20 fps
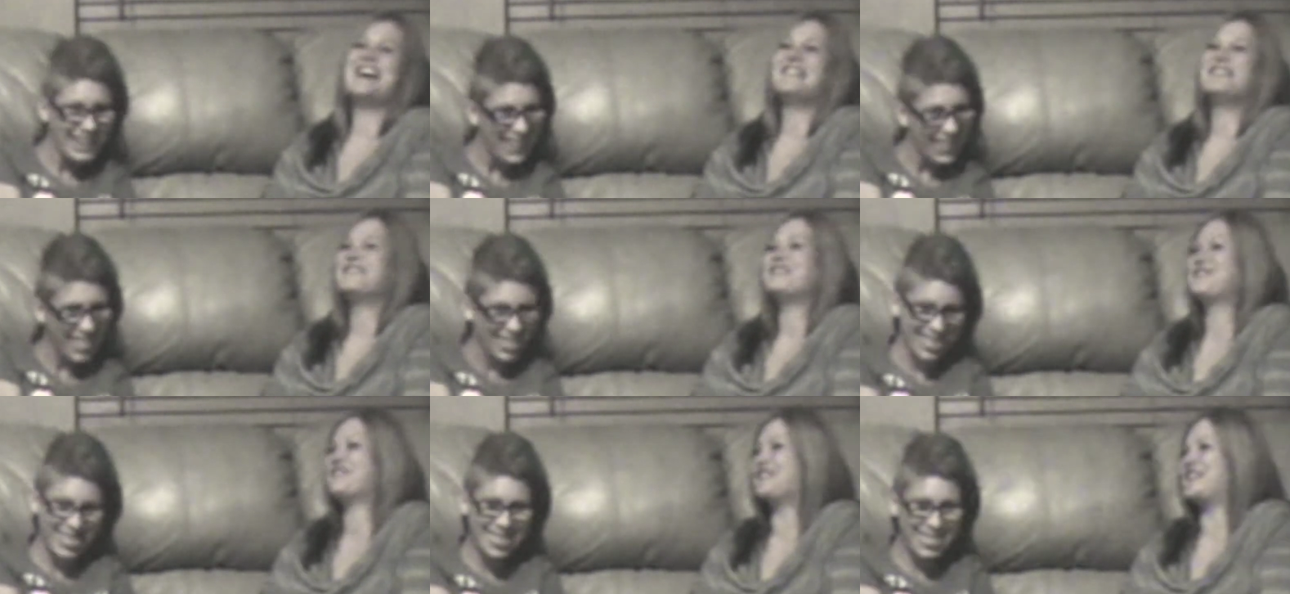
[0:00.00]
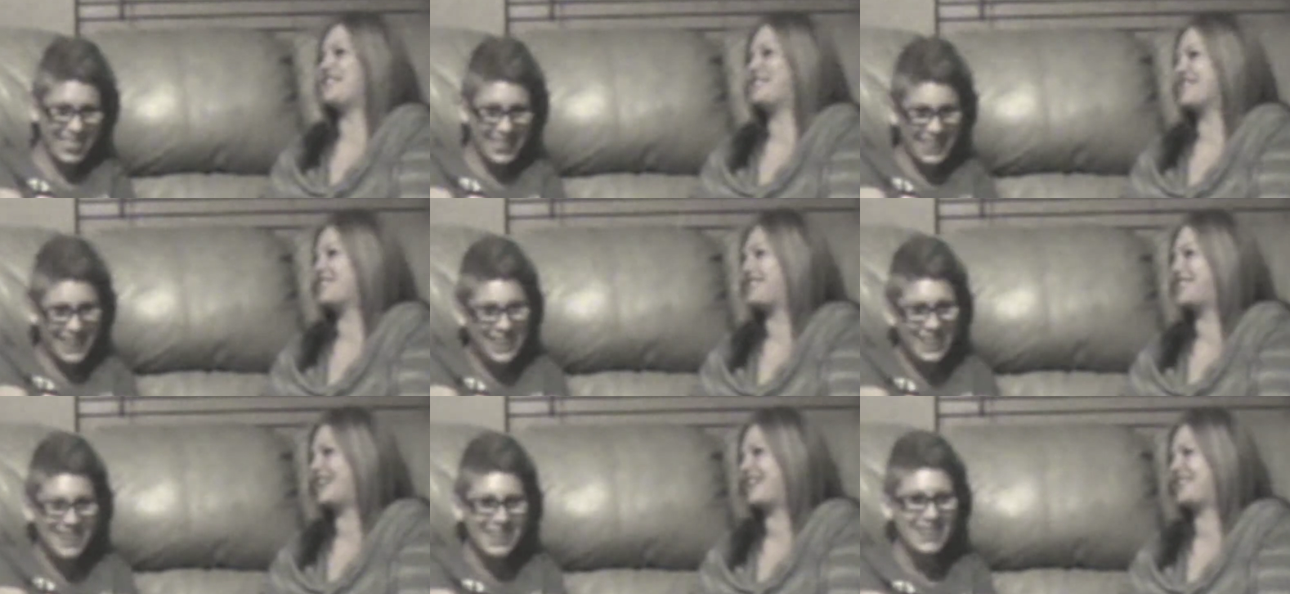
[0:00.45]
Speaker 1: I don't think
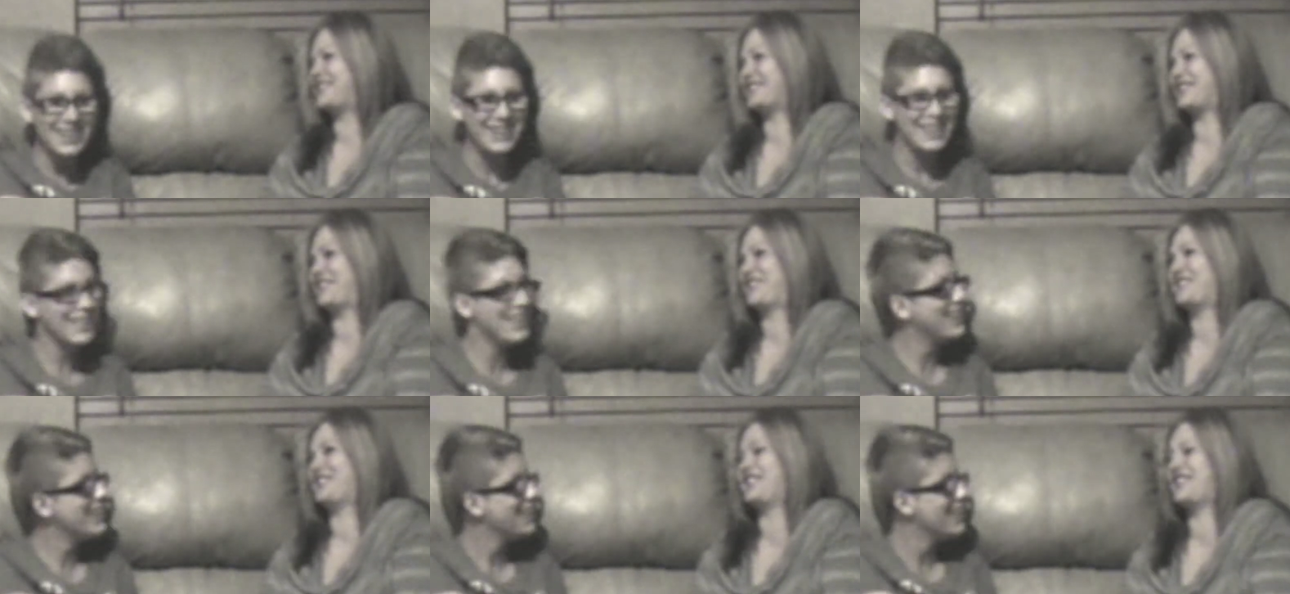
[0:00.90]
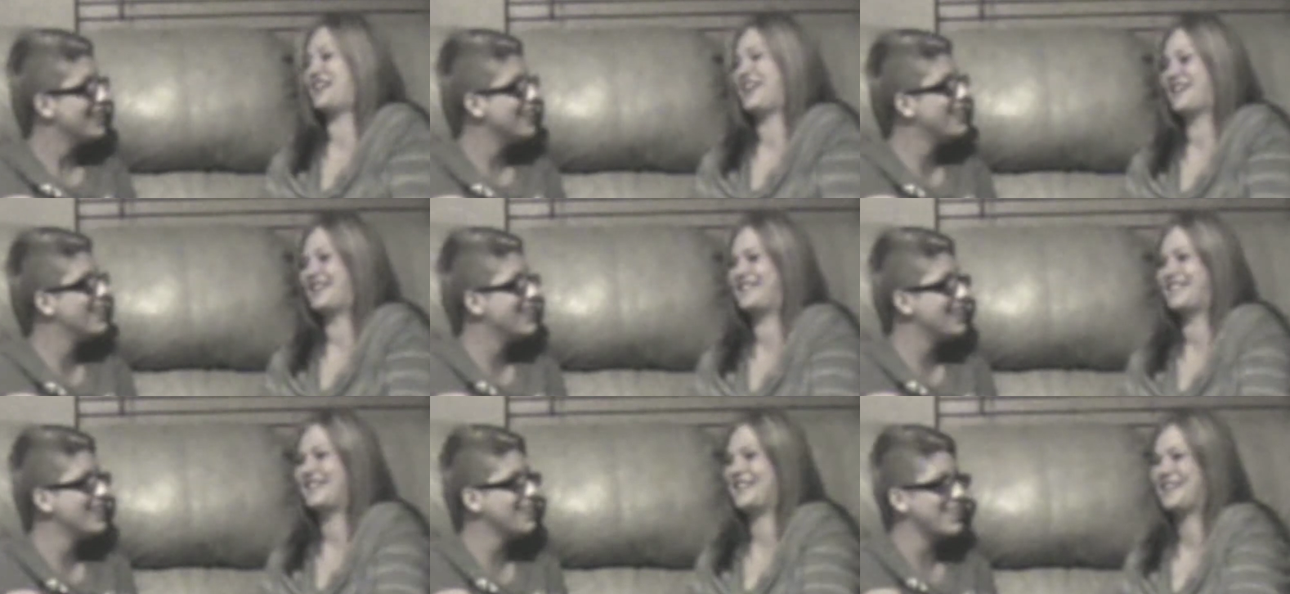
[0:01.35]
that that's a good
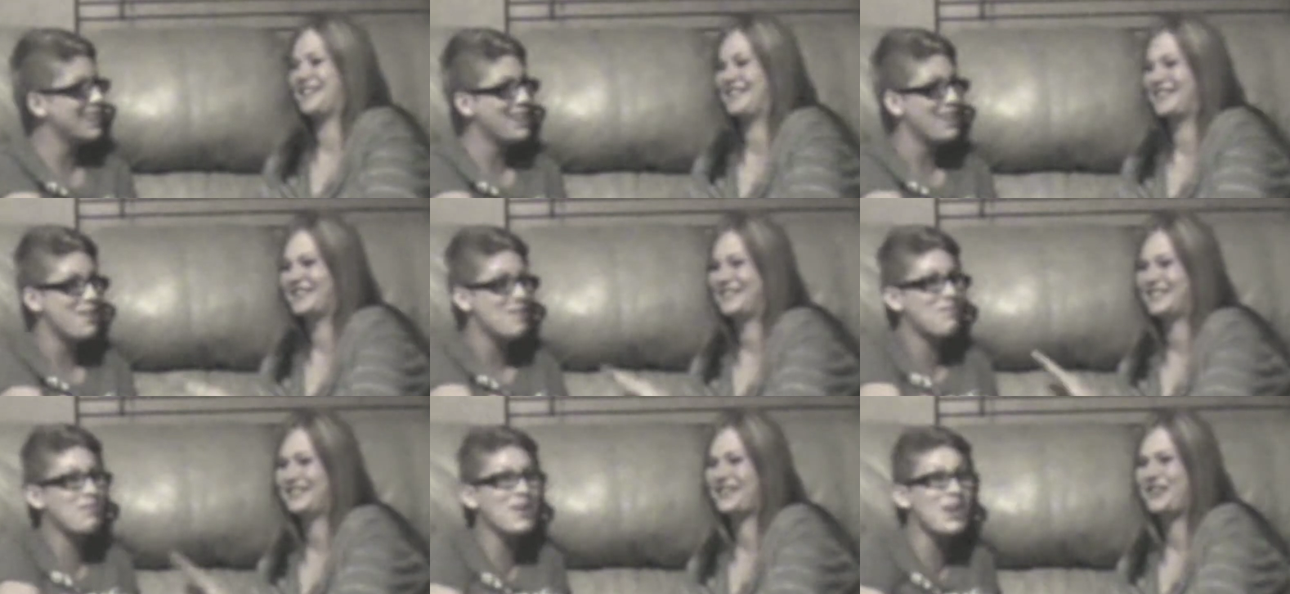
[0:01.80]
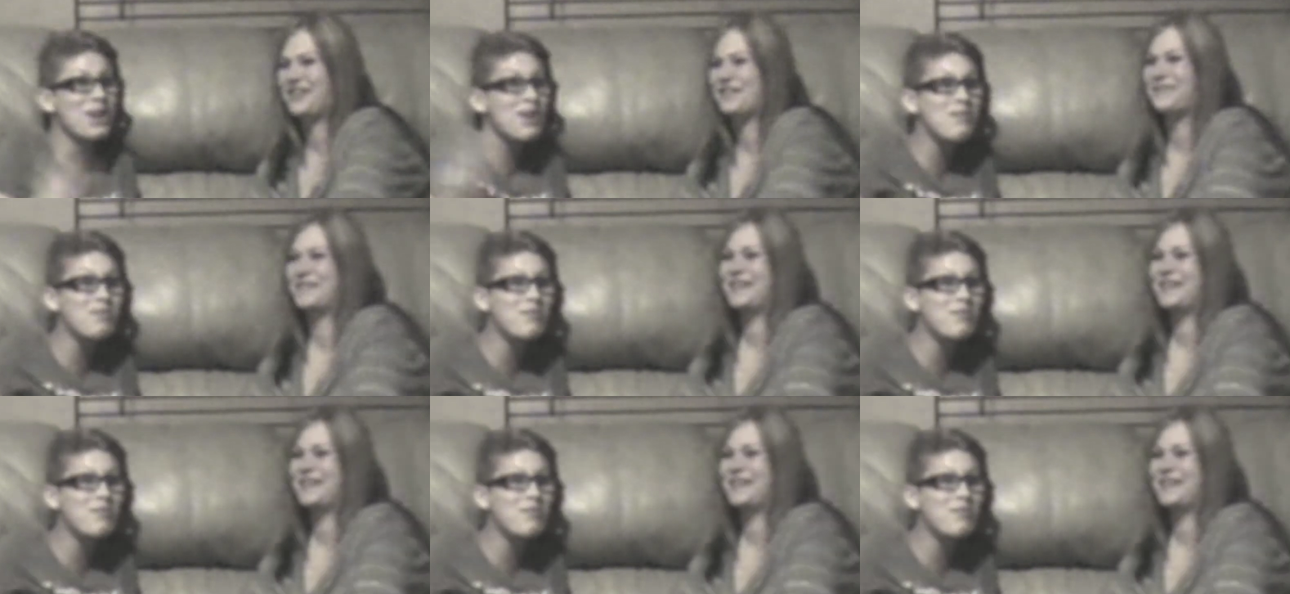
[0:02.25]
idea to solve